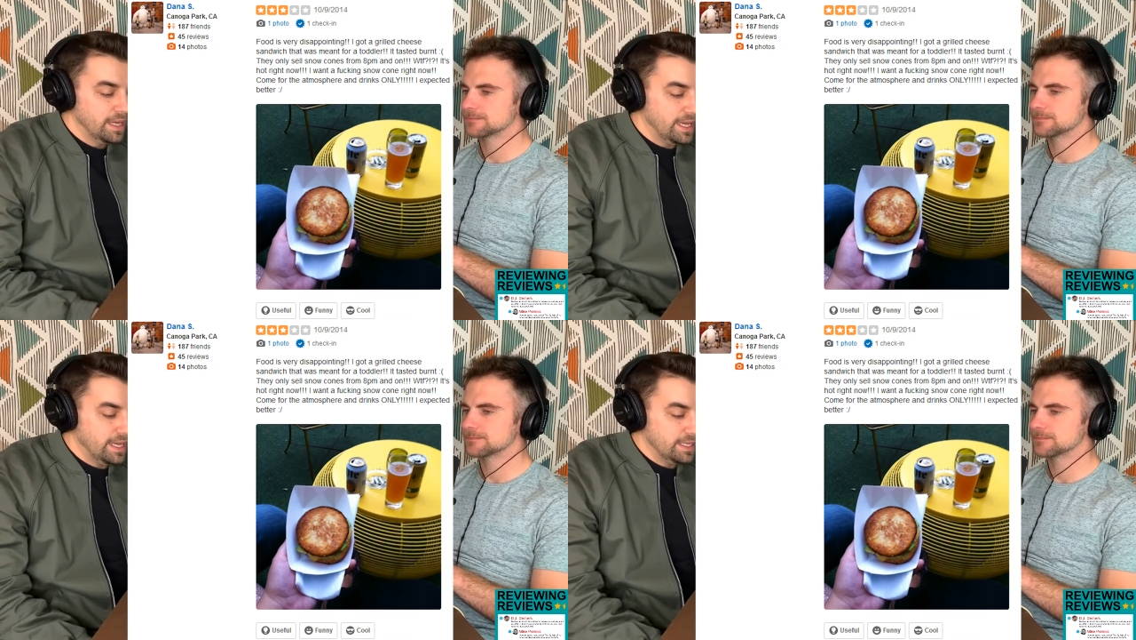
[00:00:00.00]

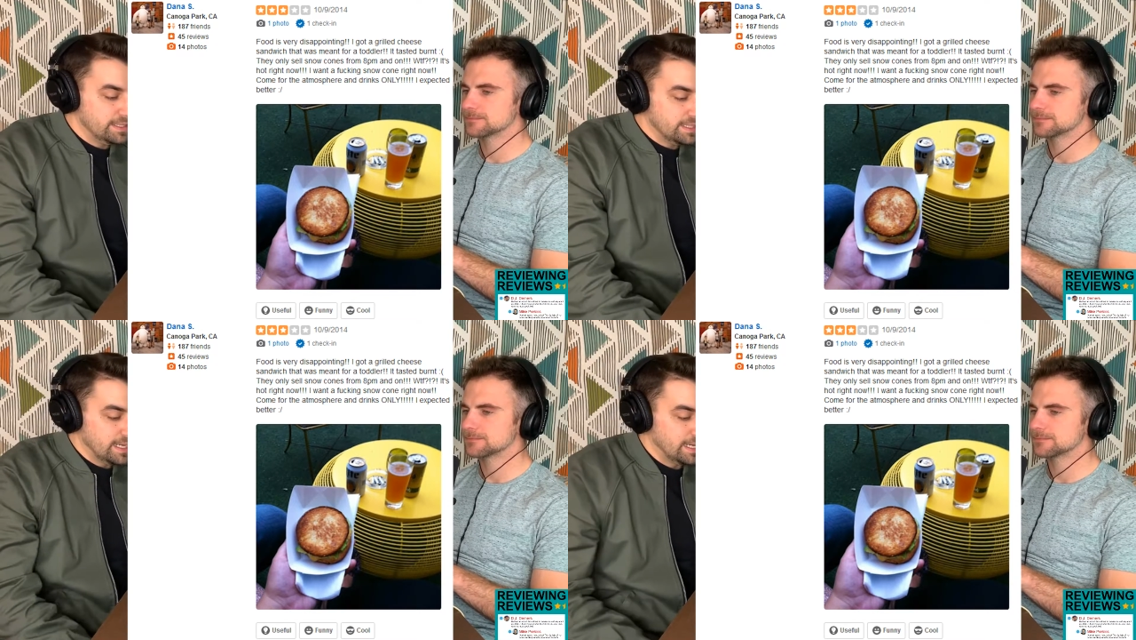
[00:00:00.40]

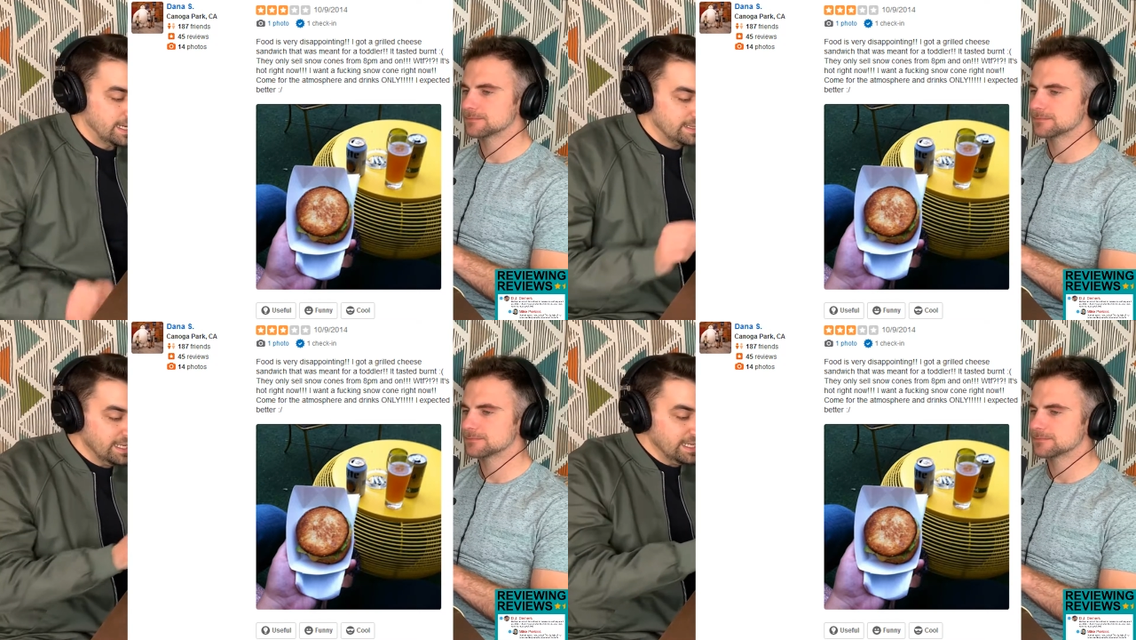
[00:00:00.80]
Speaker 1: And
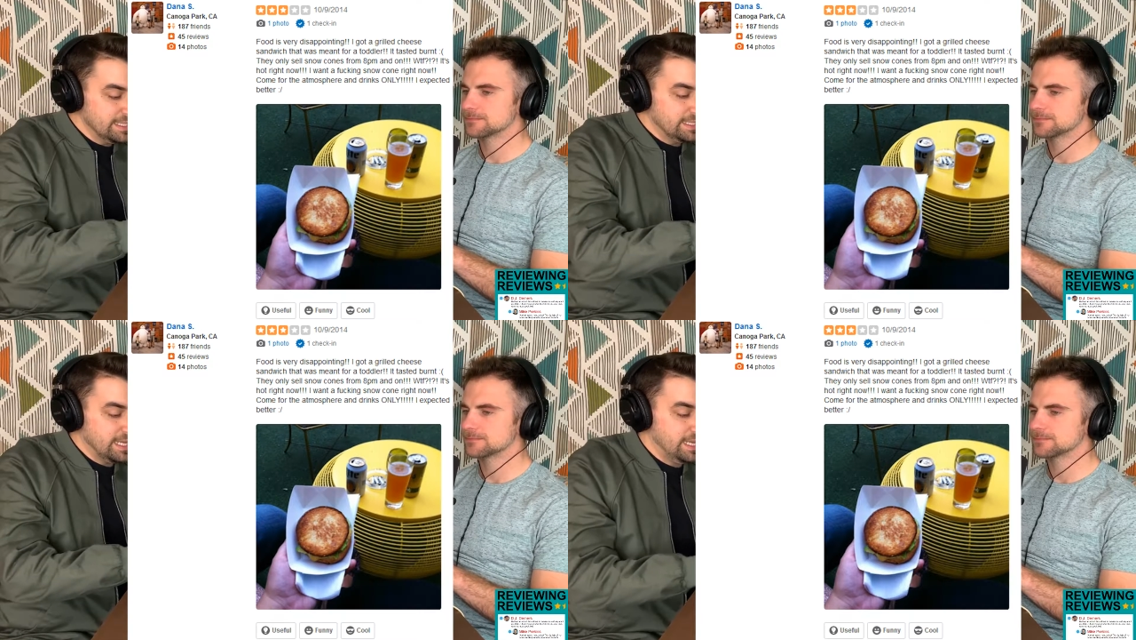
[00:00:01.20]
I think
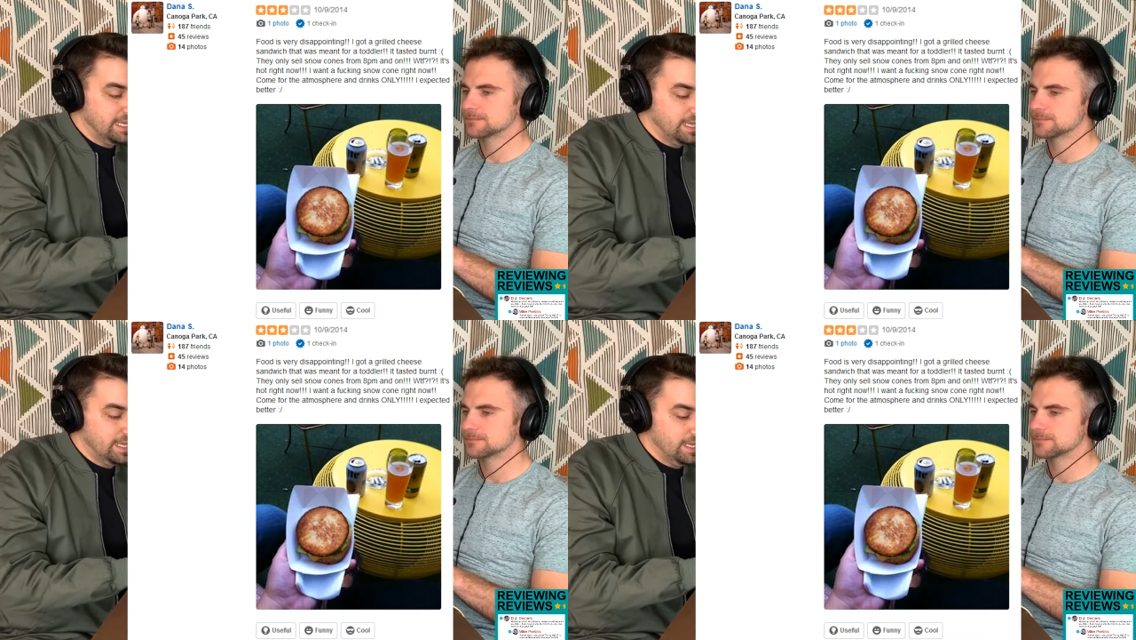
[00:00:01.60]
it's a
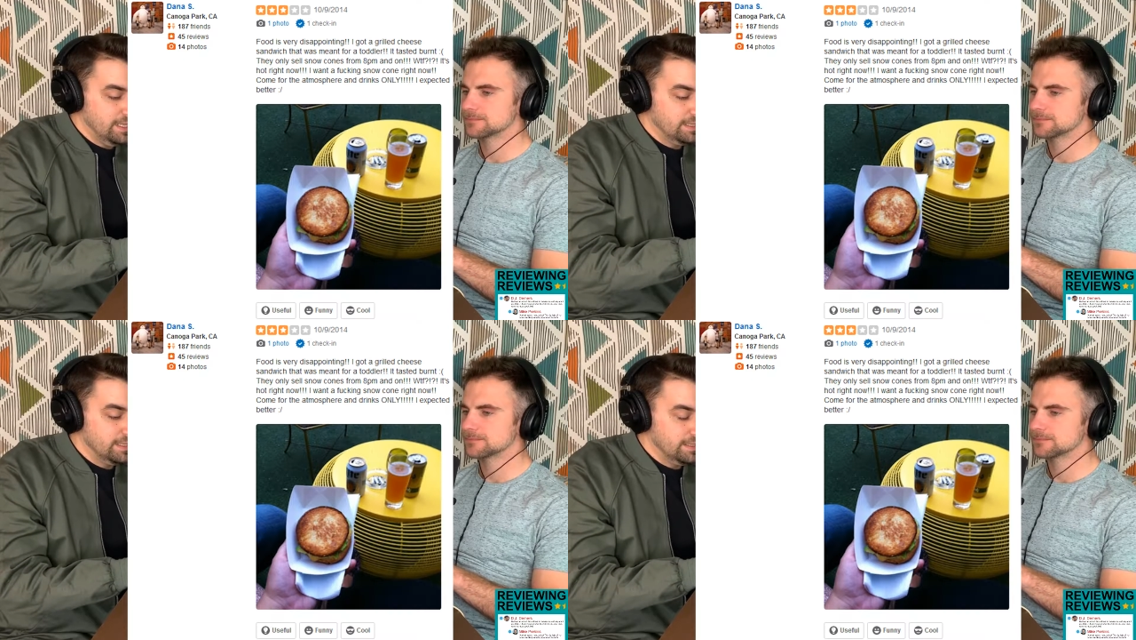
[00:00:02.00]

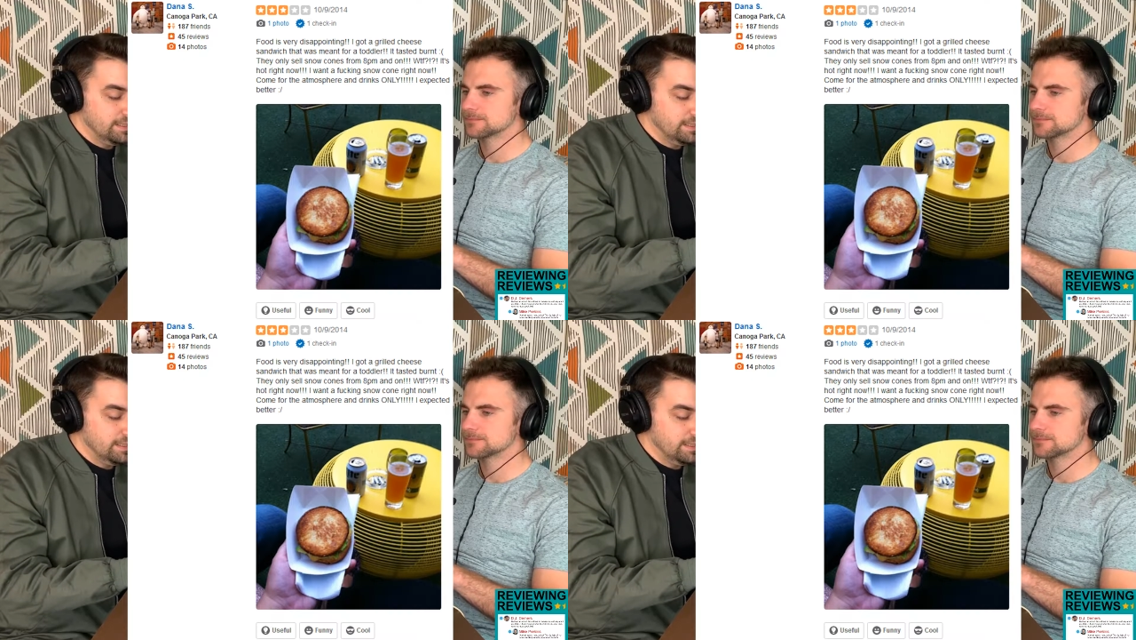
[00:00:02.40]
he.